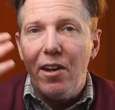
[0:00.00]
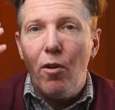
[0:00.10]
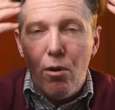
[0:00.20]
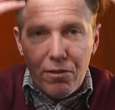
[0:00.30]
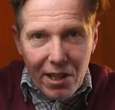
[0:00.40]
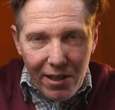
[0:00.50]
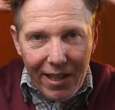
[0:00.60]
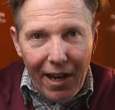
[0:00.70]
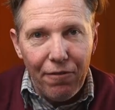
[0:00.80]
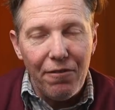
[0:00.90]
then all of a sudden
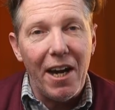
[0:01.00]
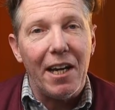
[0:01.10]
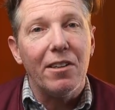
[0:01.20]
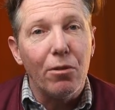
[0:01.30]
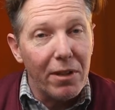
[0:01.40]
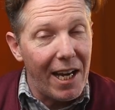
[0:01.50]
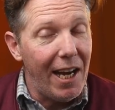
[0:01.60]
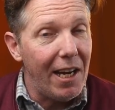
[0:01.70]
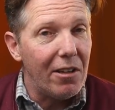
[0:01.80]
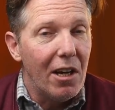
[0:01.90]
their face or their
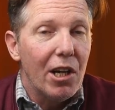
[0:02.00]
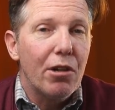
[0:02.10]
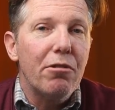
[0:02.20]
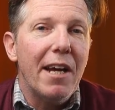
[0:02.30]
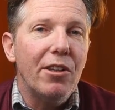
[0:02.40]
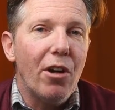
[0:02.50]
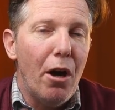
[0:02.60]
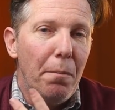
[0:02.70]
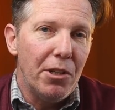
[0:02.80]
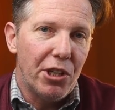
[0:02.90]
head creates
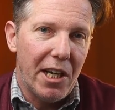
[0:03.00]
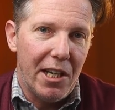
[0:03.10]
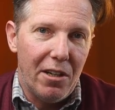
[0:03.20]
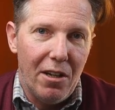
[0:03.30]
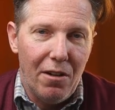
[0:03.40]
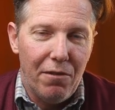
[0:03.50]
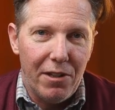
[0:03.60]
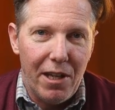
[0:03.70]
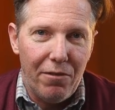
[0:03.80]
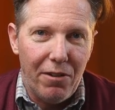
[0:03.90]
open shade for
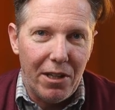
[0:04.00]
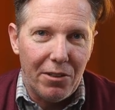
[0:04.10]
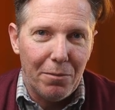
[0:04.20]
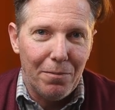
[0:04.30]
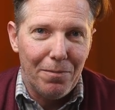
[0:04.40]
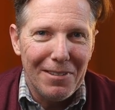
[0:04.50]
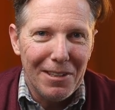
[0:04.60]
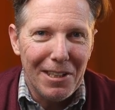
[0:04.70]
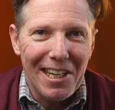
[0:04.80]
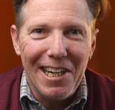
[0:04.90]
their face.
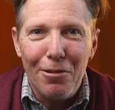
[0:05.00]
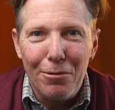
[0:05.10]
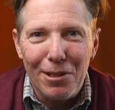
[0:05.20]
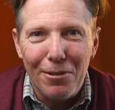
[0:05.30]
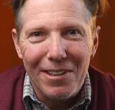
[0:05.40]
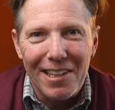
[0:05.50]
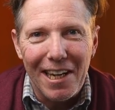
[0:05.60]
It's a little sort of